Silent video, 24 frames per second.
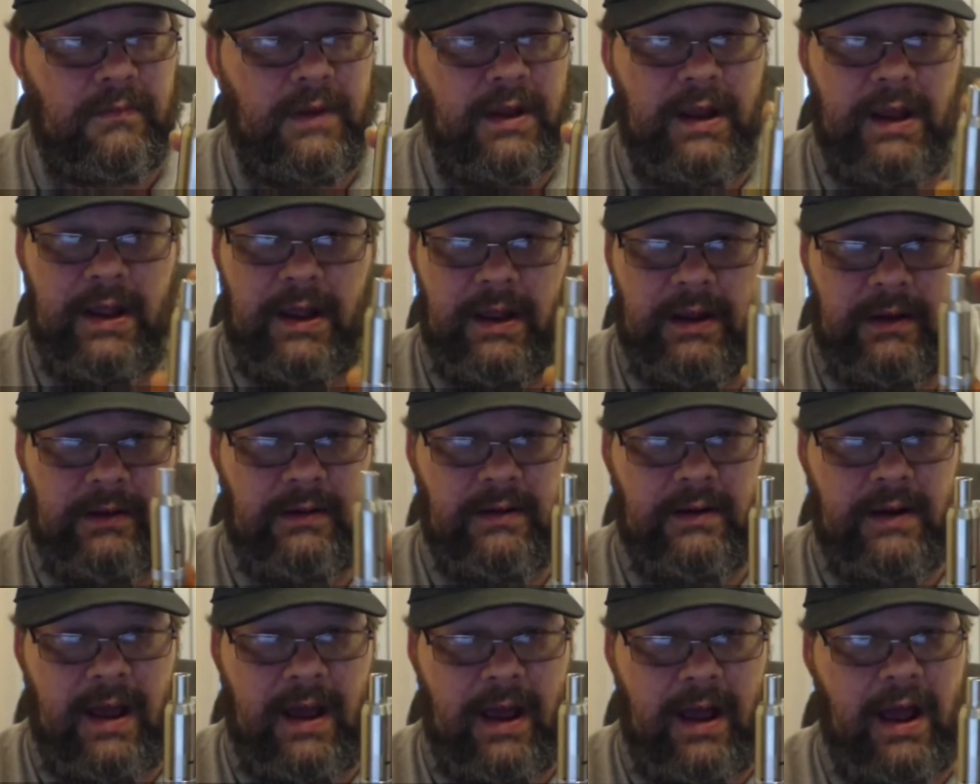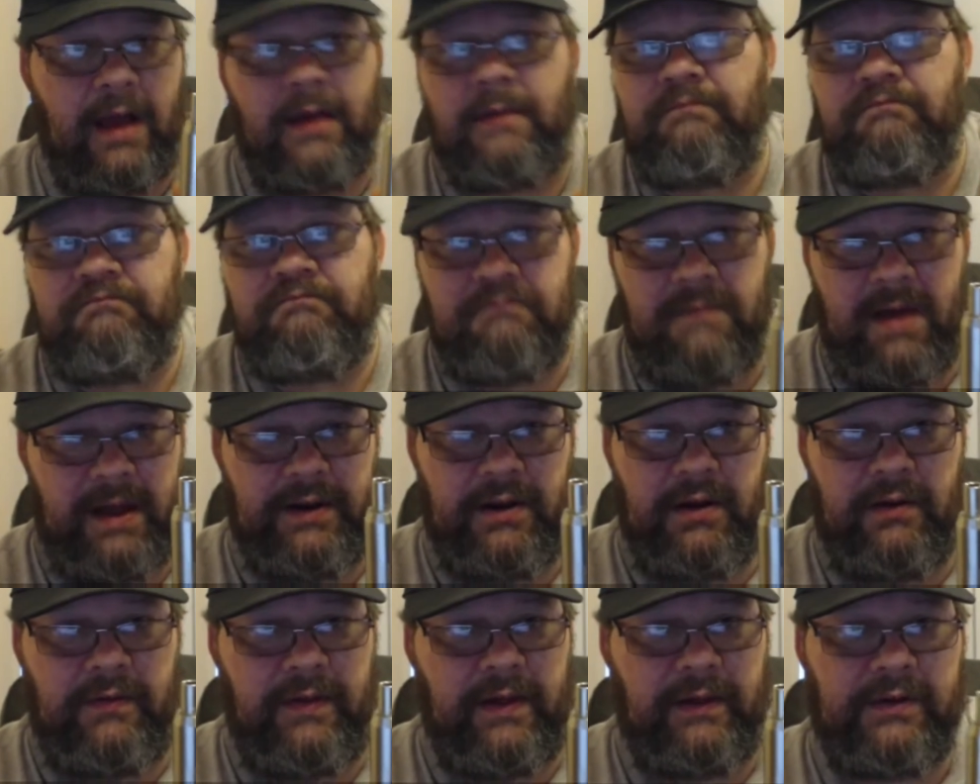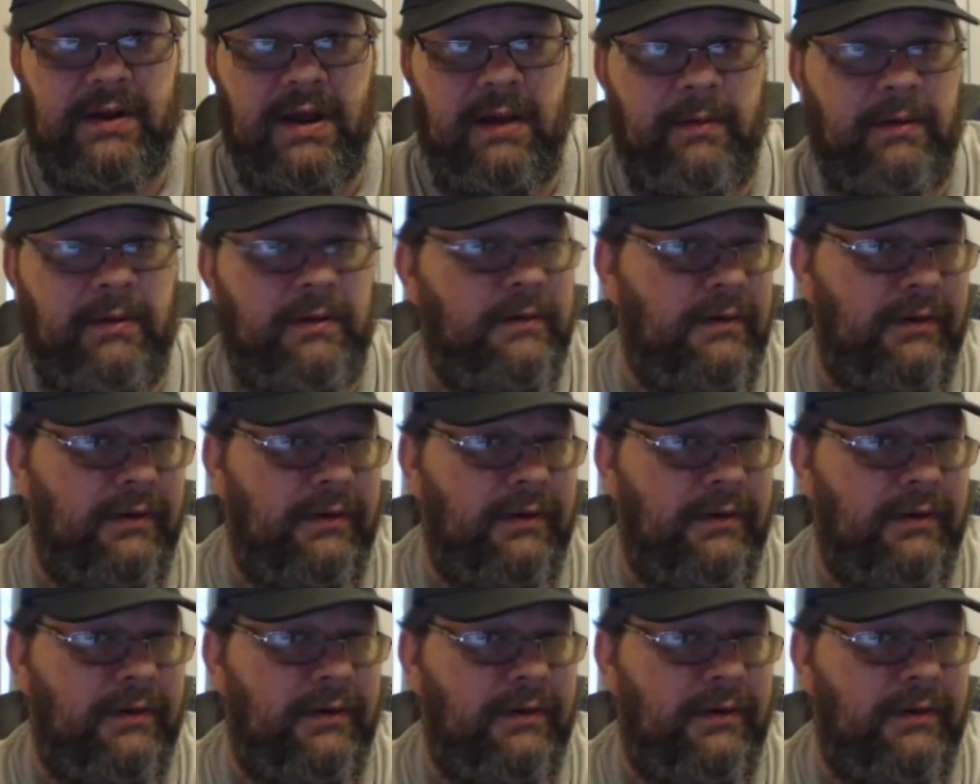and I, I know that's coming.